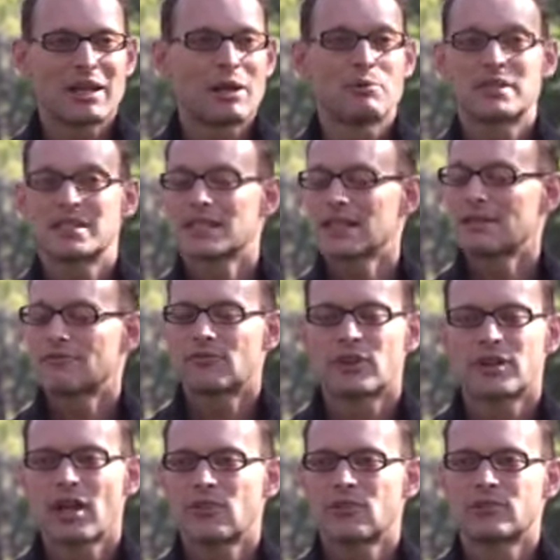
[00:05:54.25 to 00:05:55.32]
and I would sleep
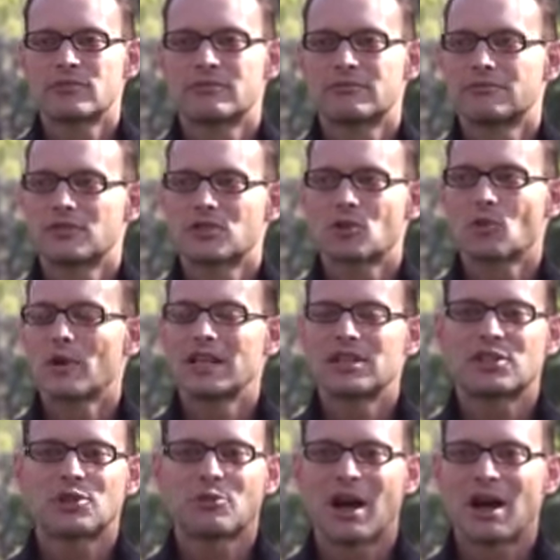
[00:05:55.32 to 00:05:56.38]
for another
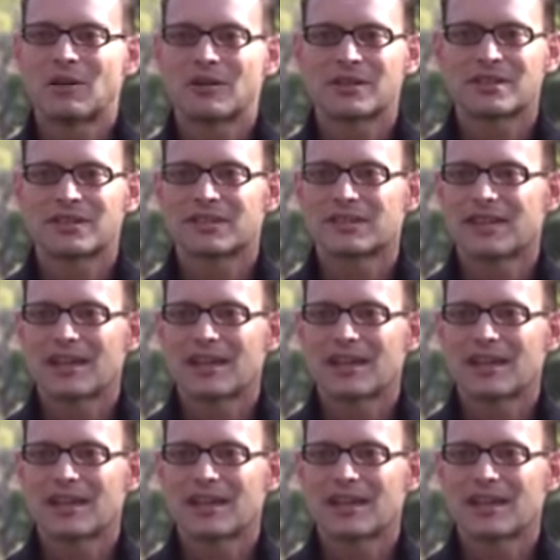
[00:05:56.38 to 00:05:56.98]
22 hours.